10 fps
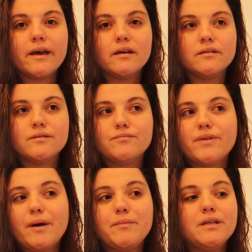and
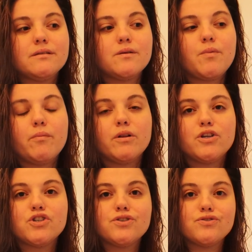that means the
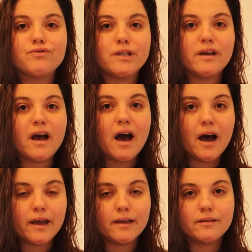population is really
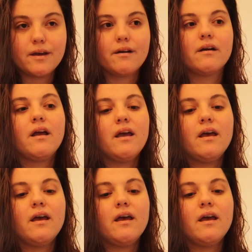high in there,